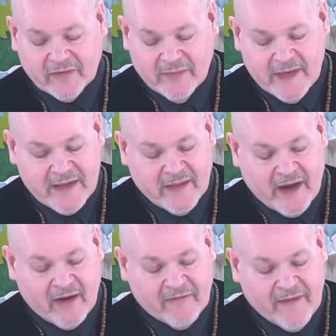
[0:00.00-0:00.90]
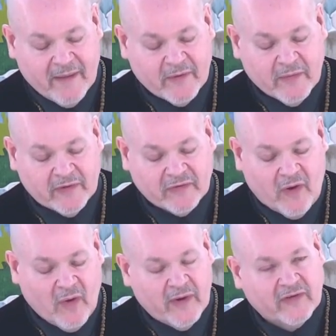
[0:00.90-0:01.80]
to me that our family was
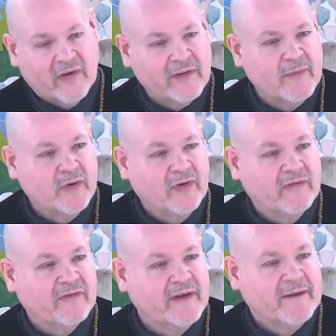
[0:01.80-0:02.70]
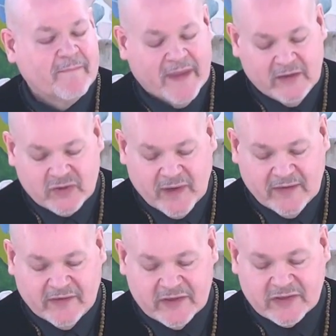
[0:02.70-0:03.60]
always on the move, in
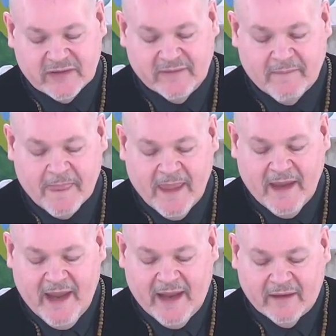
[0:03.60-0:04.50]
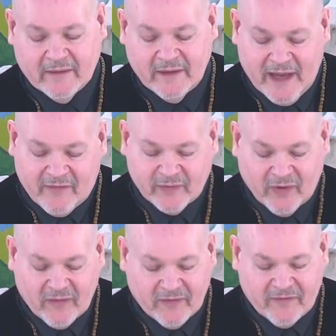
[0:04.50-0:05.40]
transition, and life was
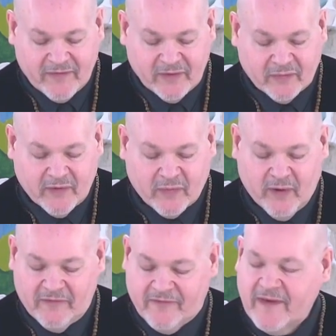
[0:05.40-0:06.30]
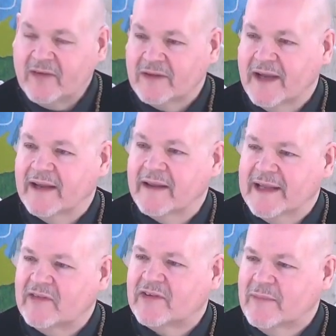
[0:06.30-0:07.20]
often filled with what felt like
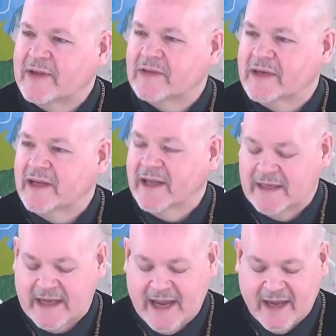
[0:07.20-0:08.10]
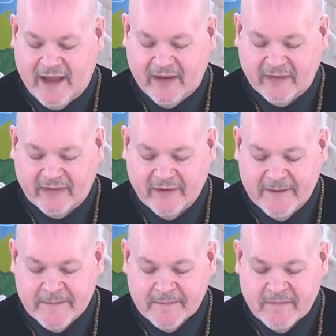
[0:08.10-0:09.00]
instability and chaos.
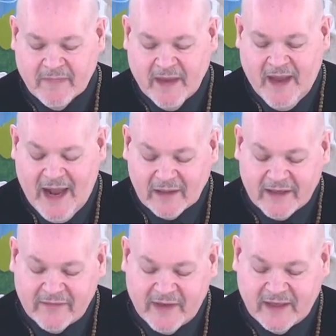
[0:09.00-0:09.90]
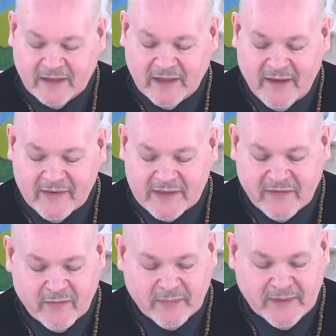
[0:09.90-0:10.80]
I lived in 11
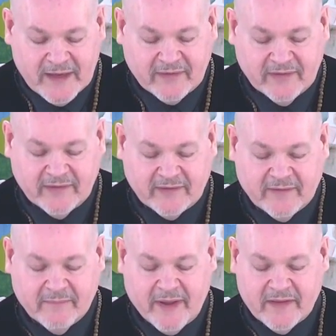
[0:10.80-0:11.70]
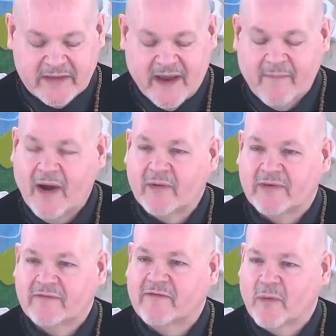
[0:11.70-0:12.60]
different places by the time I
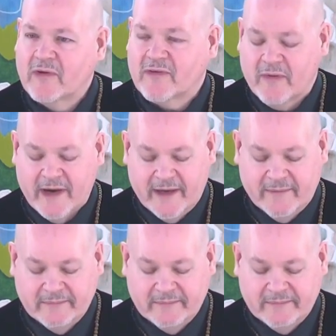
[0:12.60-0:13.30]
was in 4th grade.